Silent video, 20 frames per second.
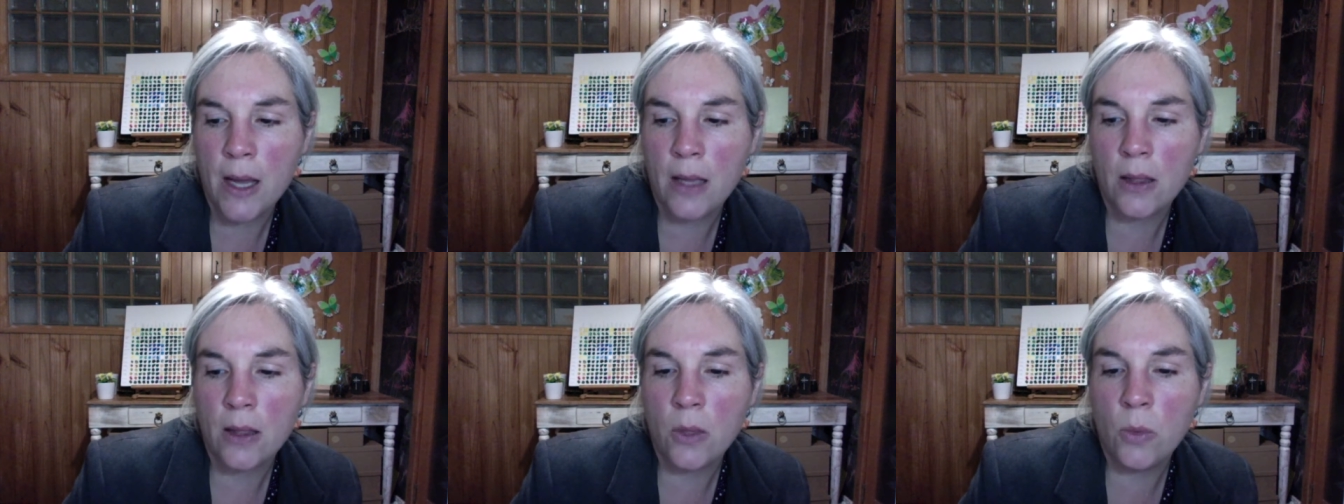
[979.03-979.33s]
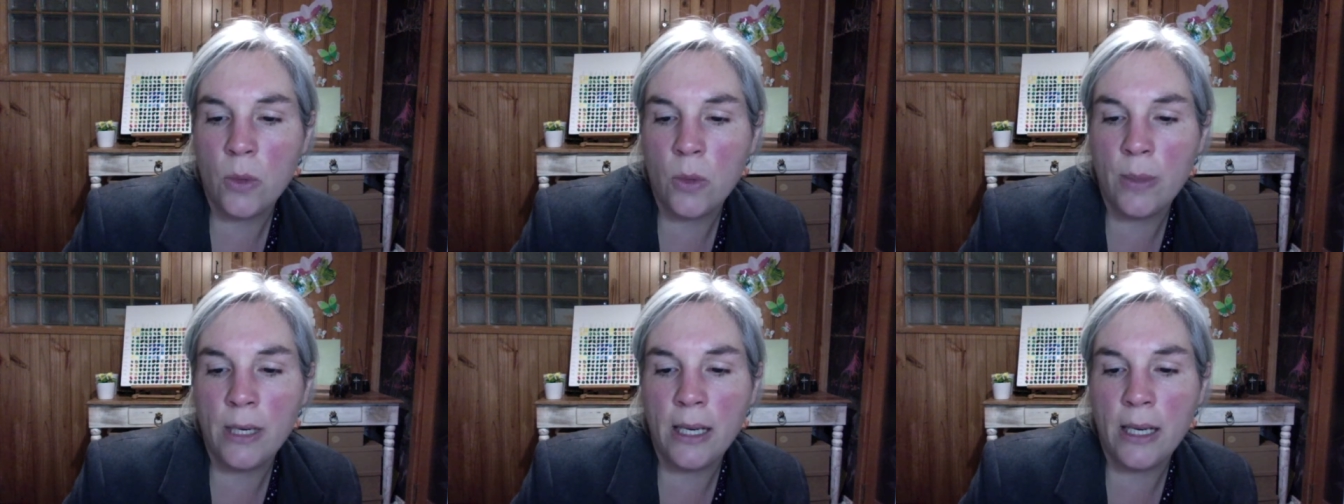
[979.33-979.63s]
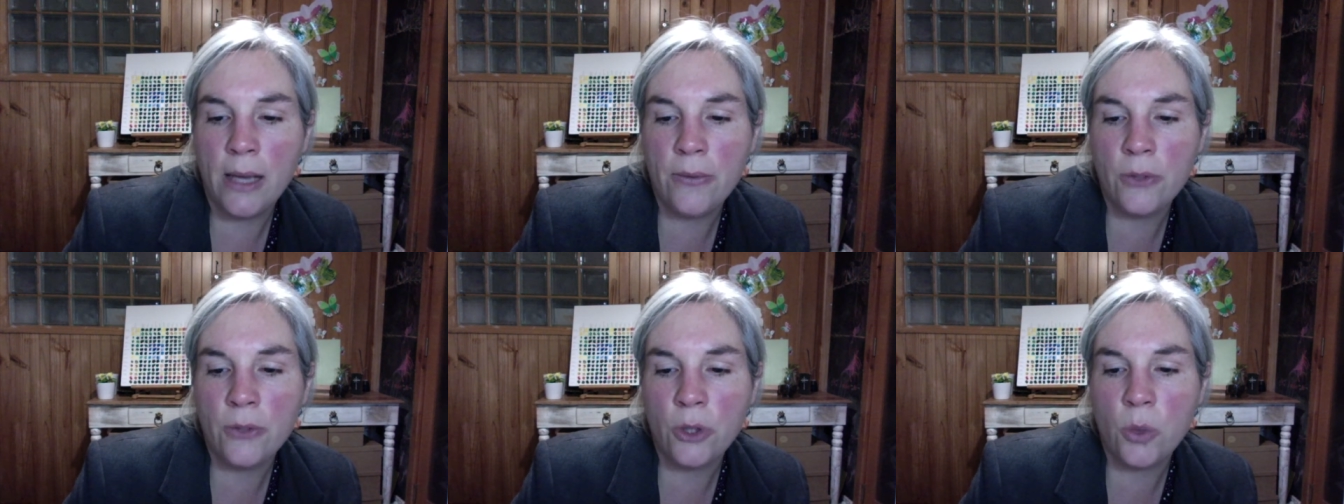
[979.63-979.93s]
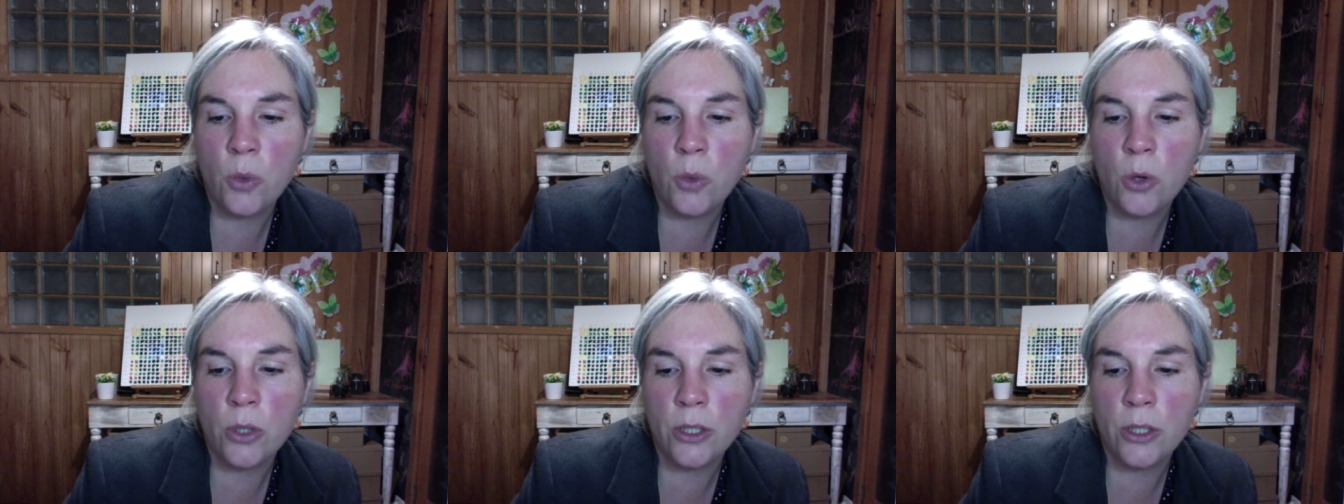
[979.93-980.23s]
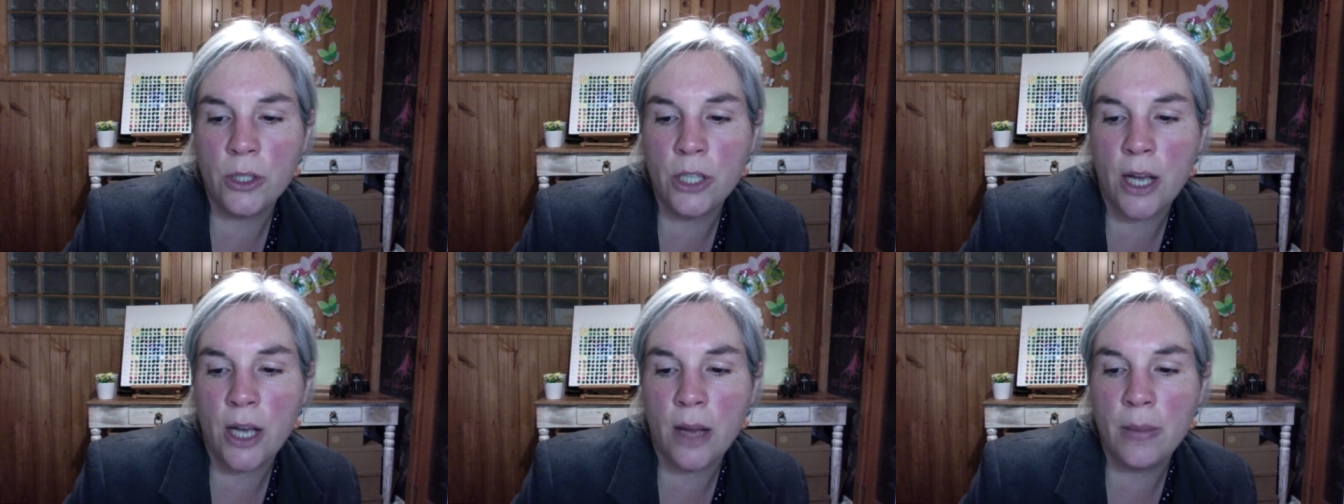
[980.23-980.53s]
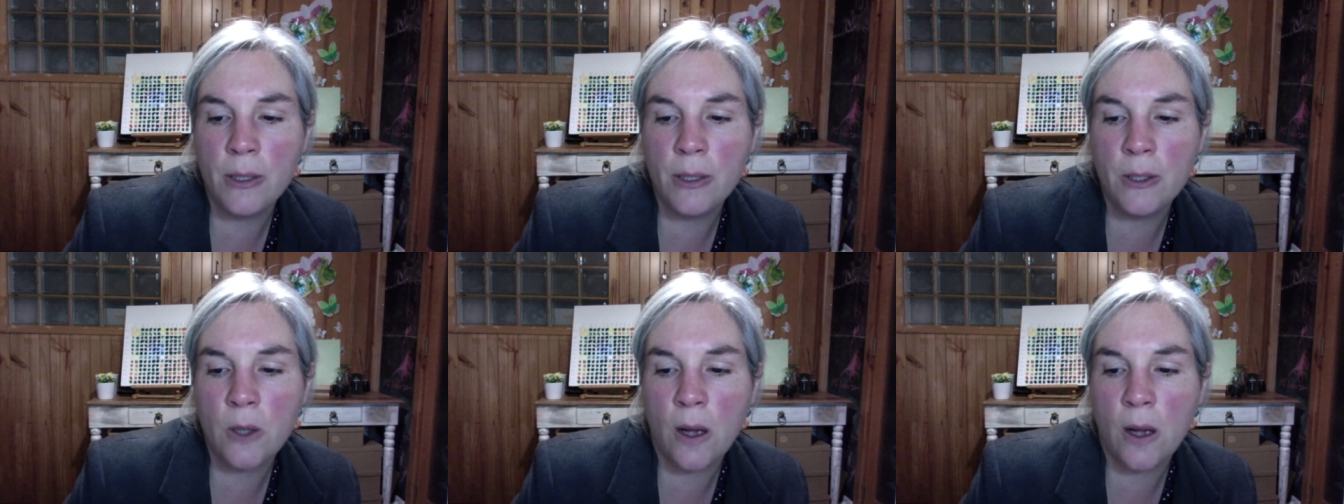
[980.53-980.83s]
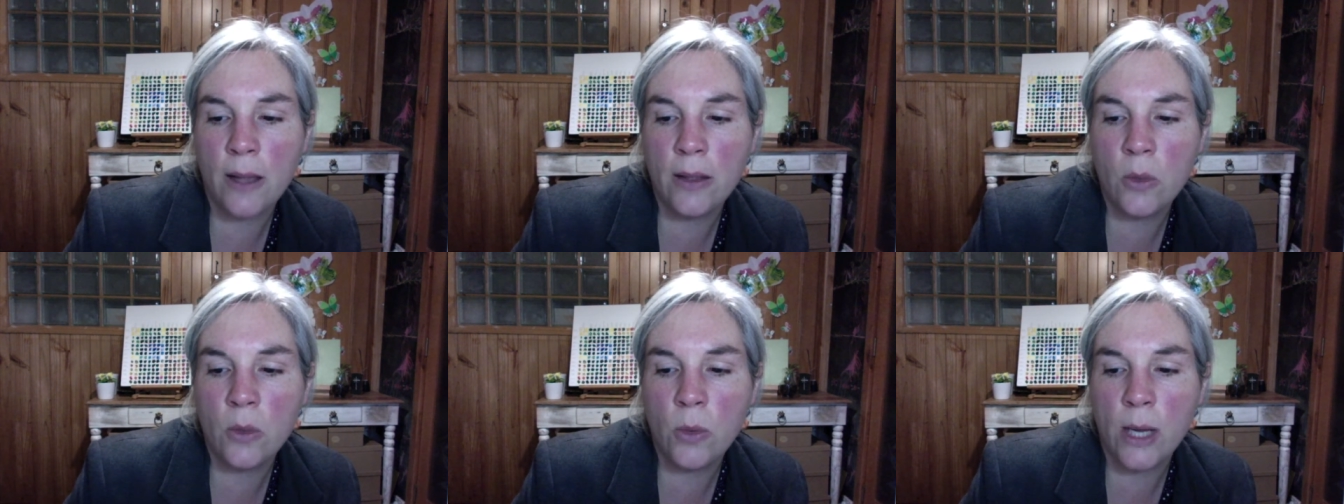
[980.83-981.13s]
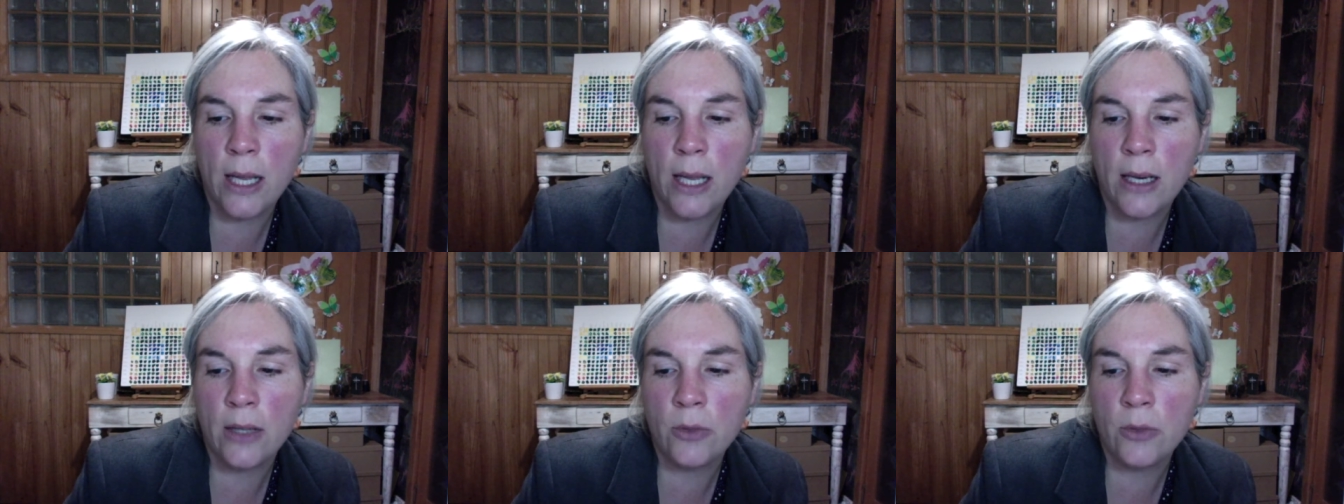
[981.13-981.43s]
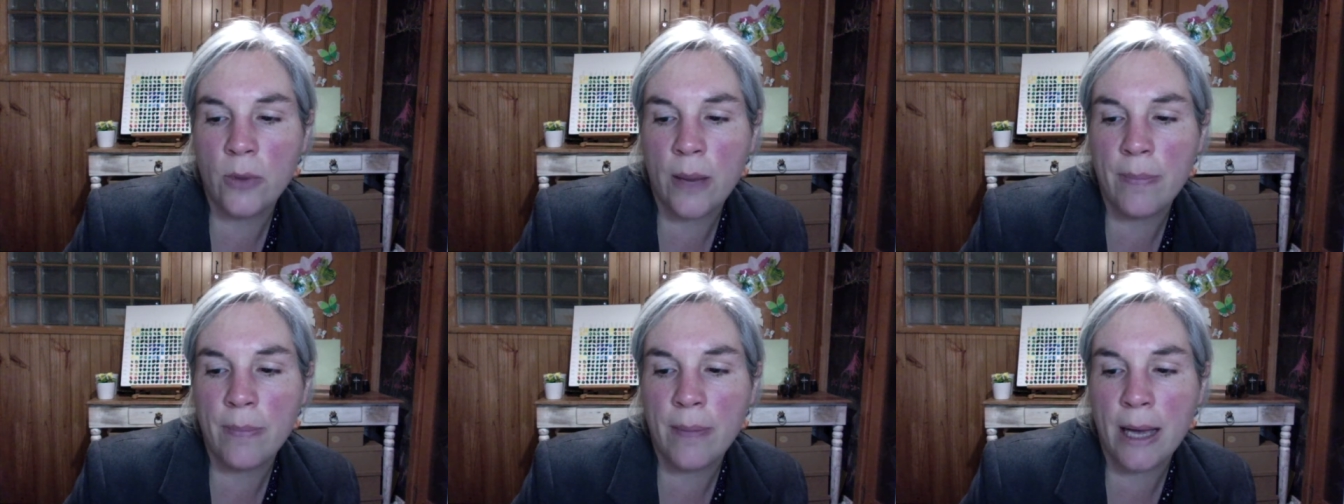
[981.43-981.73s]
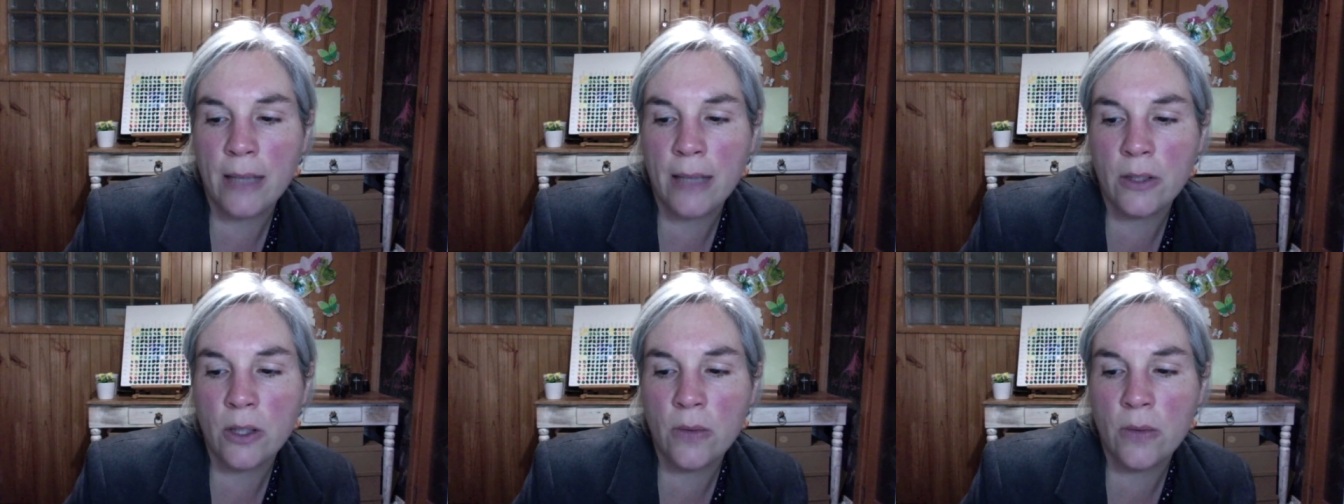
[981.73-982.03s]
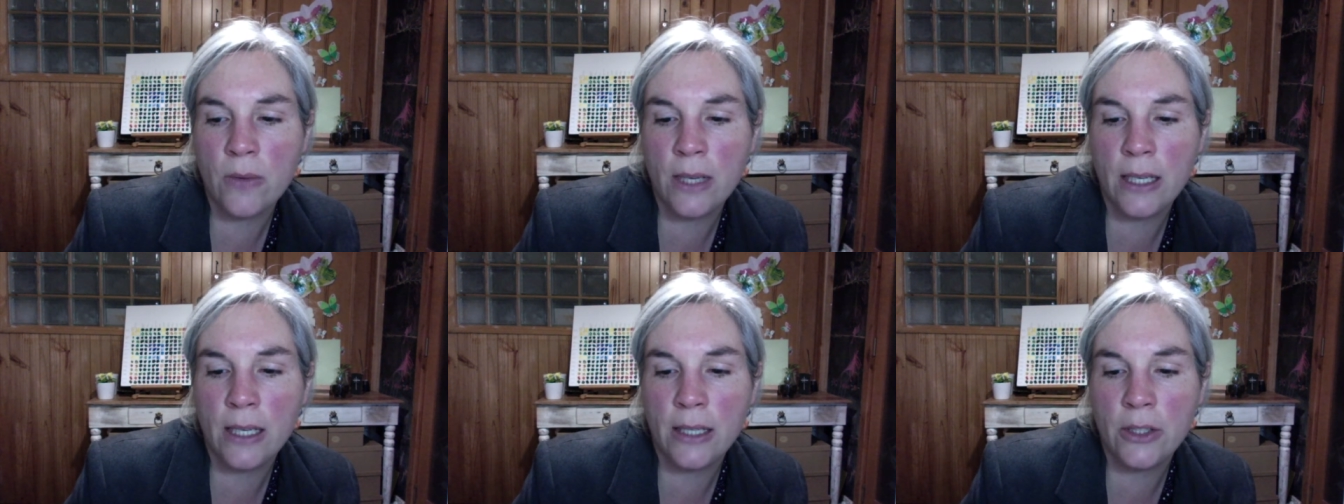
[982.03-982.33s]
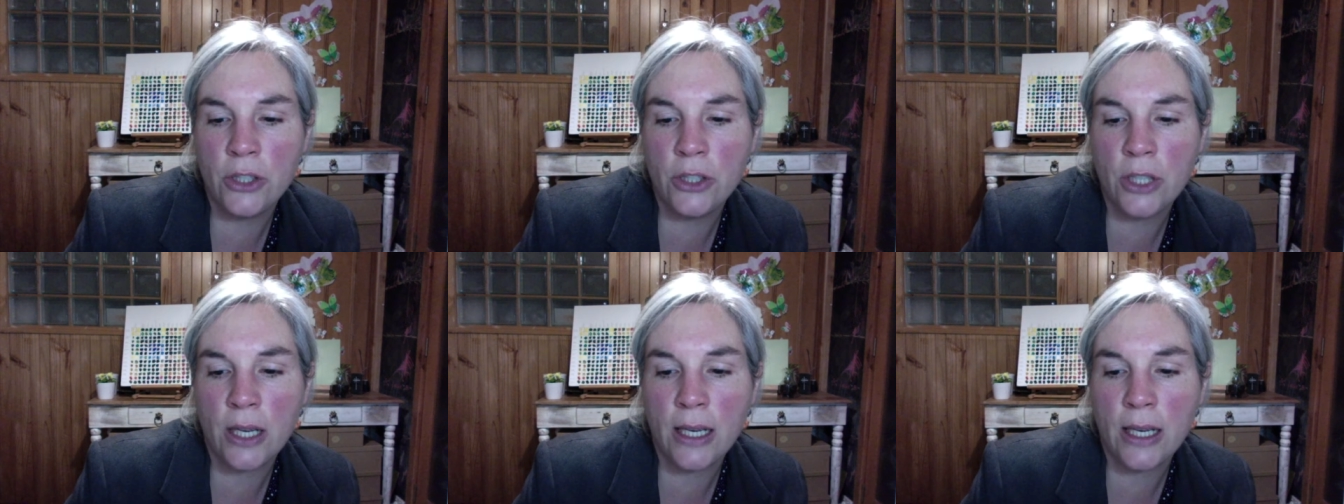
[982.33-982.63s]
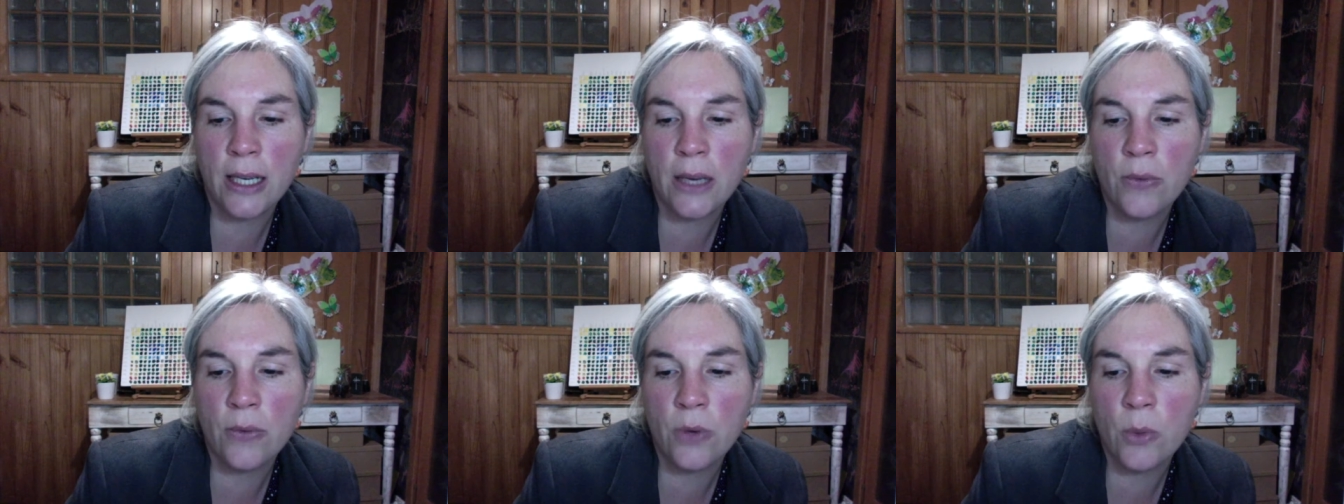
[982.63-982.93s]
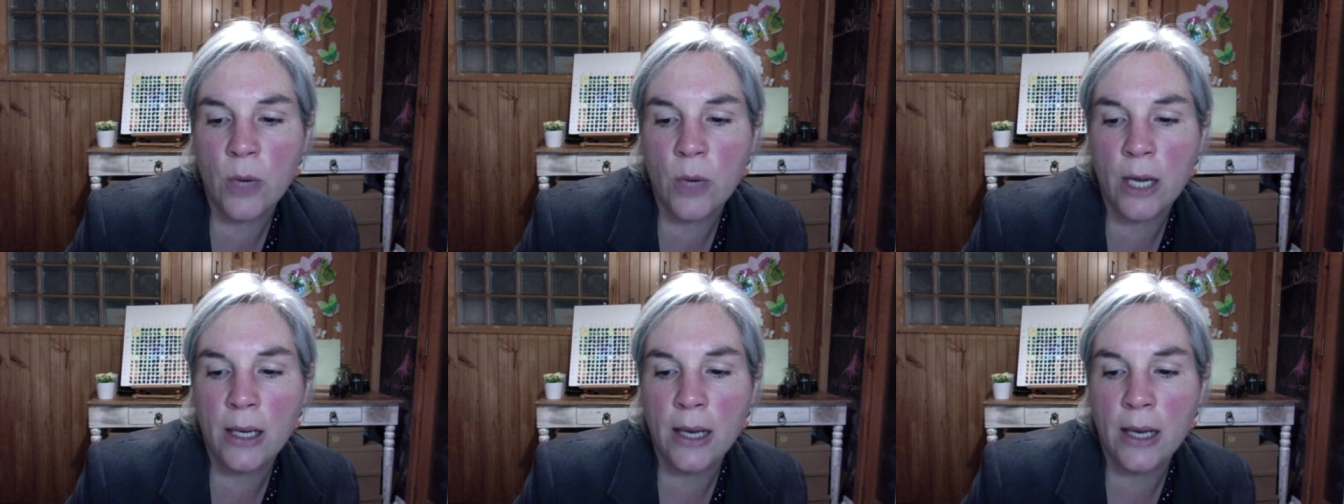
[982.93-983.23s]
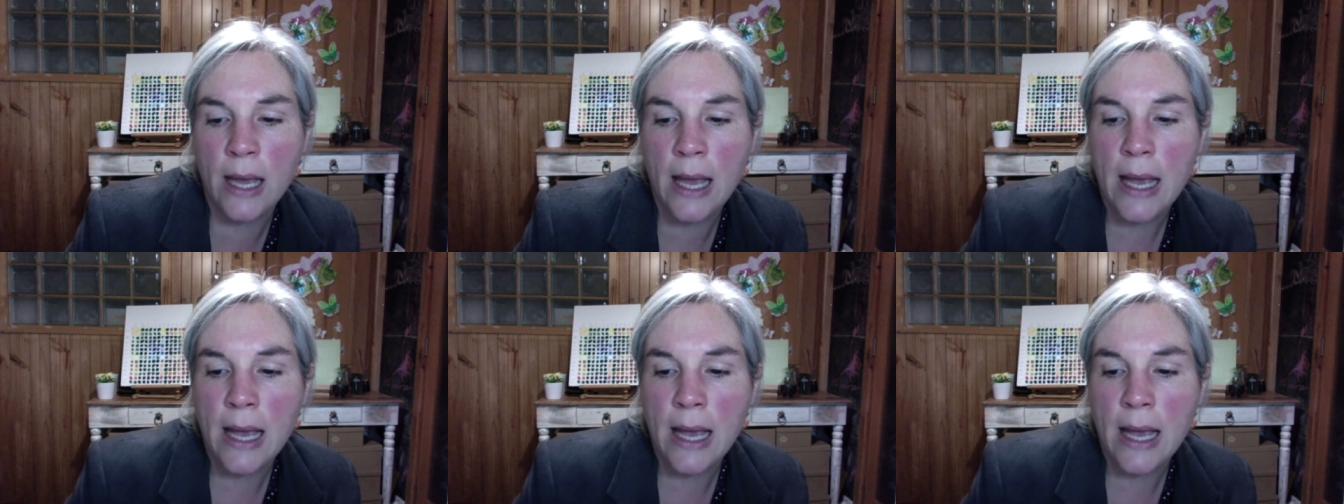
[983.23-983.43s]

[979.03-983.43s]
The woman left her water jar beside the well and ran back to the village, telling everyone,